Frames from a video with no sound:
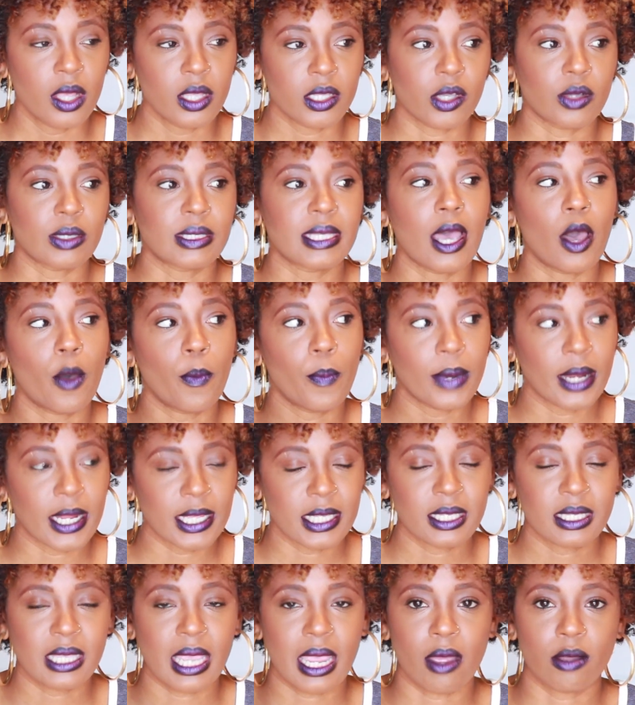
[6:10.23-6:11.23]
So it's helping
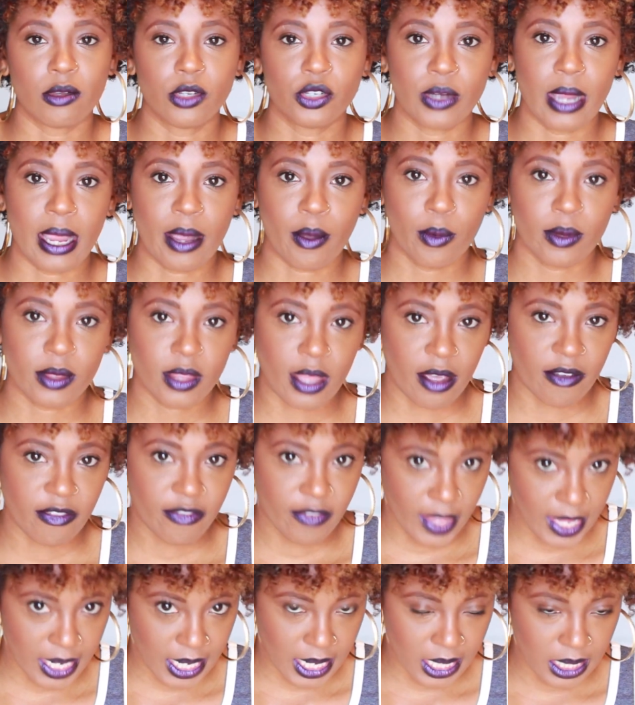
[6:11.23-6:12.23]
us stay on track with our
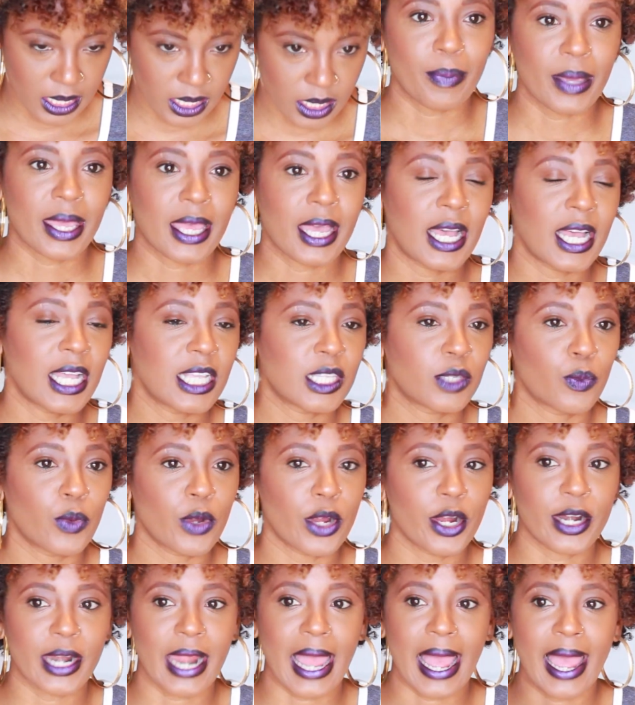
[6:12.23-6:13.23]
fitness. Because
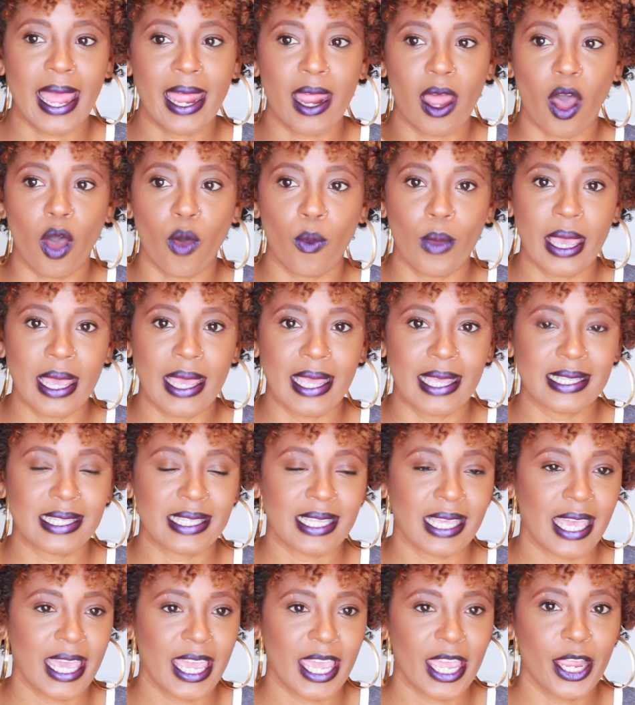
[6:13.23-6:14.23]
we're not
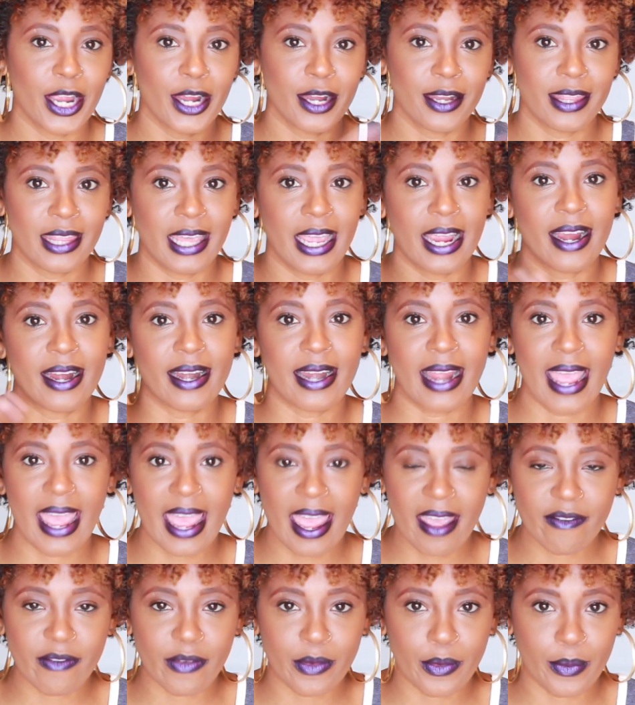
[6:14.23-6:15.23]
always here, there, and
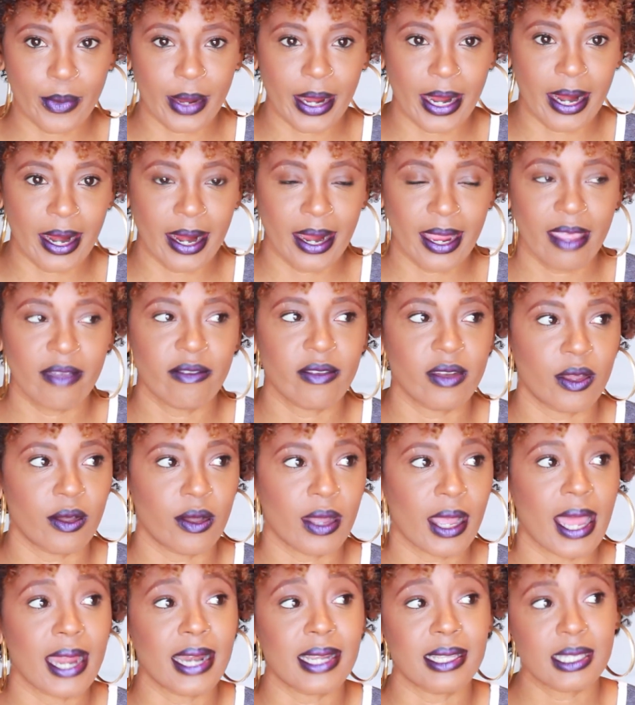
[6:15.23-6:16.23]
everywhere, even though
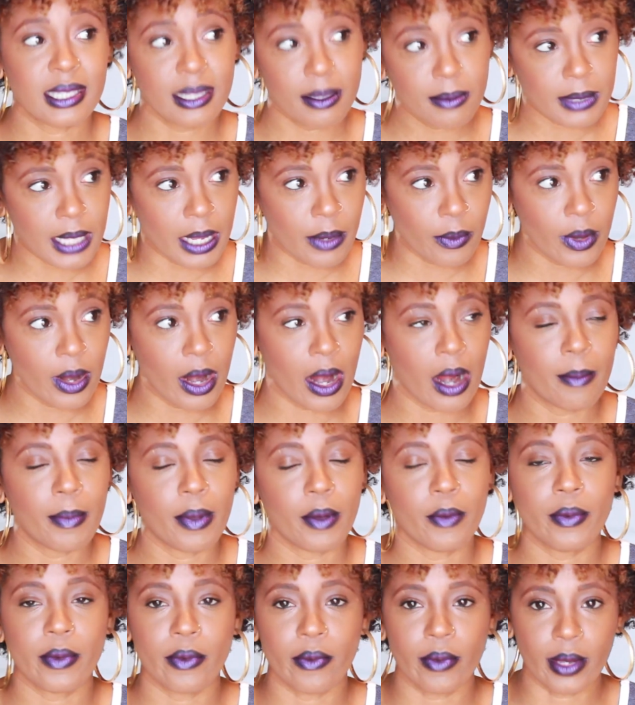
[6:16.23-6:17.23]
it kind of seems like we are,
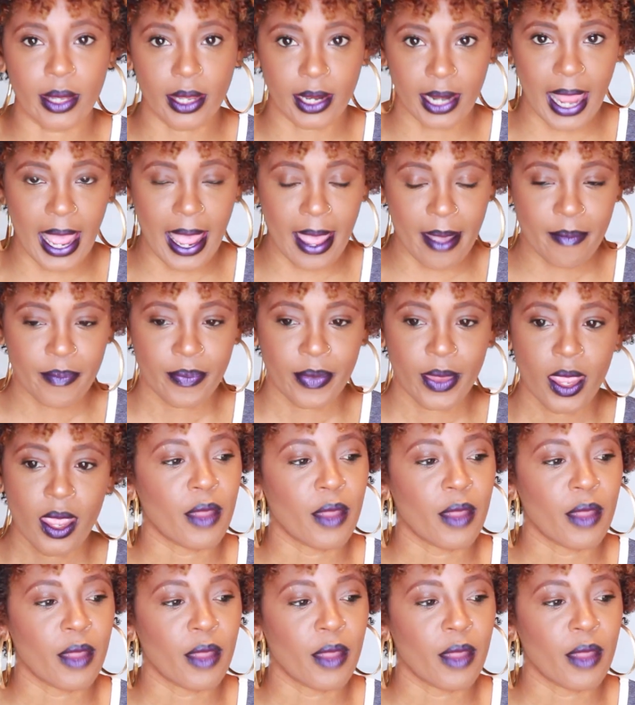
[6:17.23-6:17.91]
but we're really not.